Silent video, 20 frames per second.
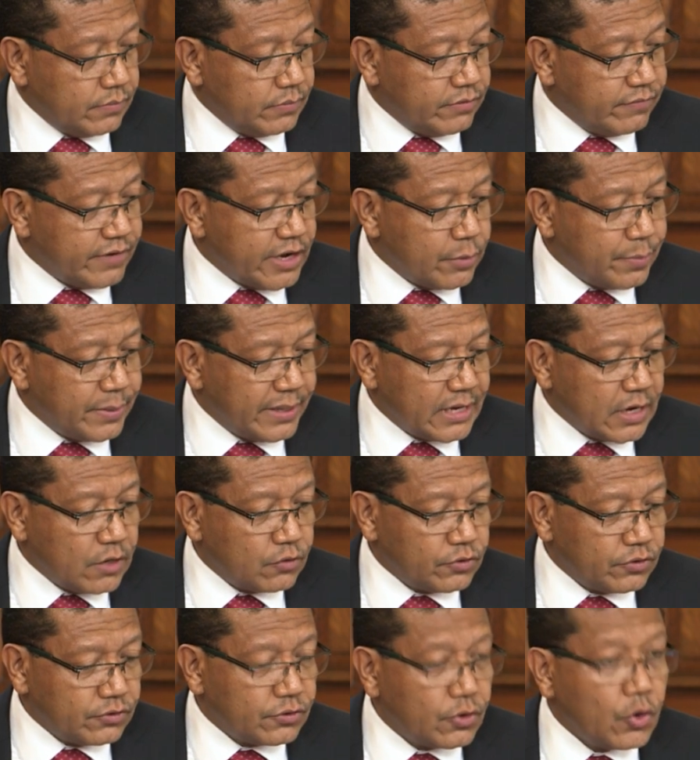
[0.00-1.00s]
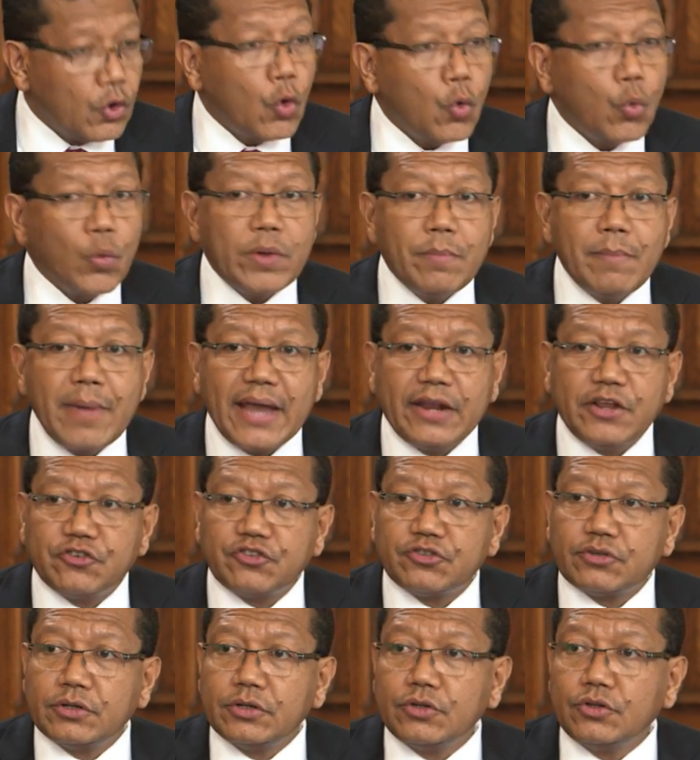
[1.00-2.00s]
developing countries, we
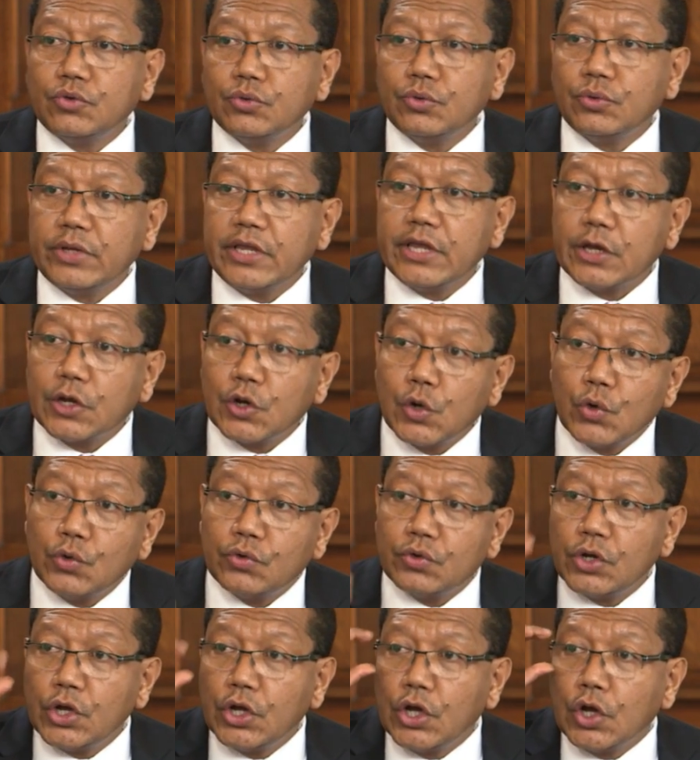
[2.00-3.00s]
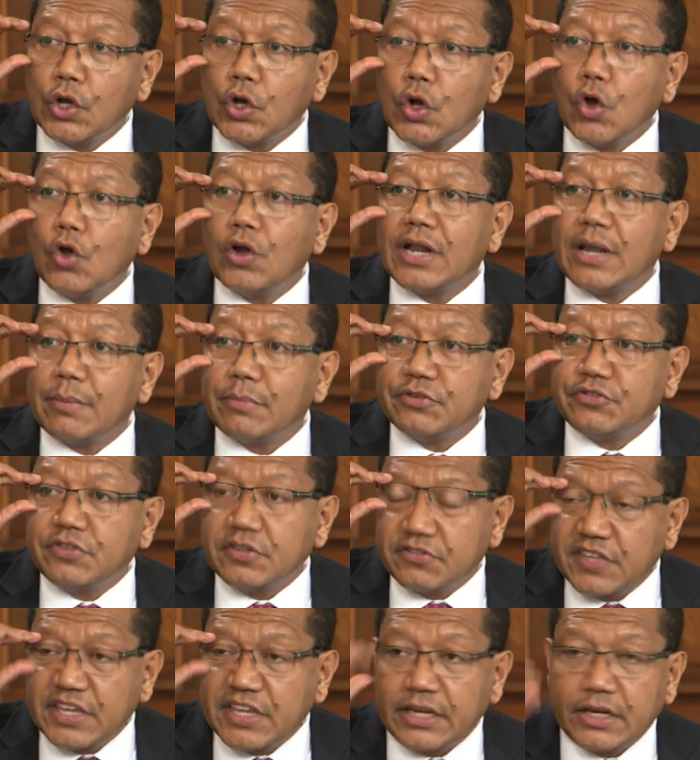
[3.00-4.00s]
managed to include goal number
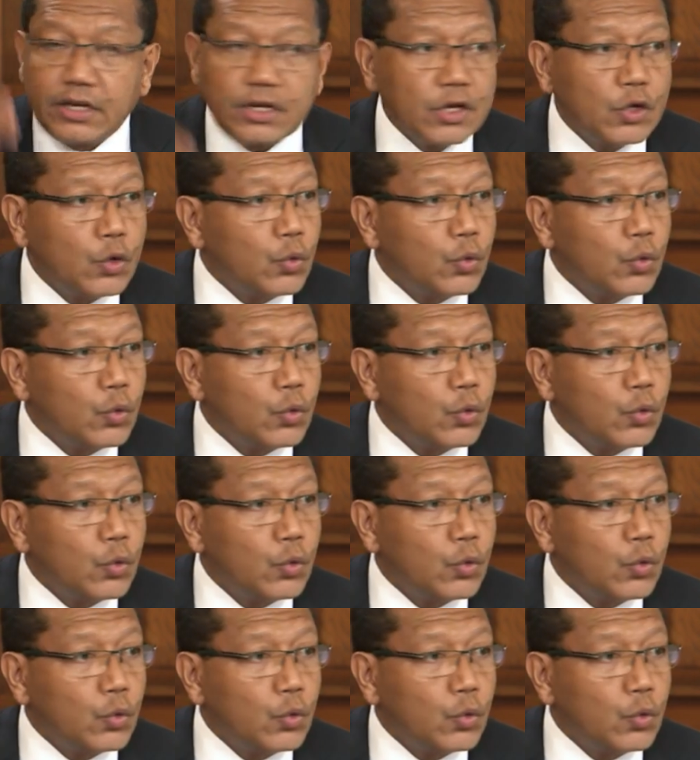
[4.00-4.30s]
16,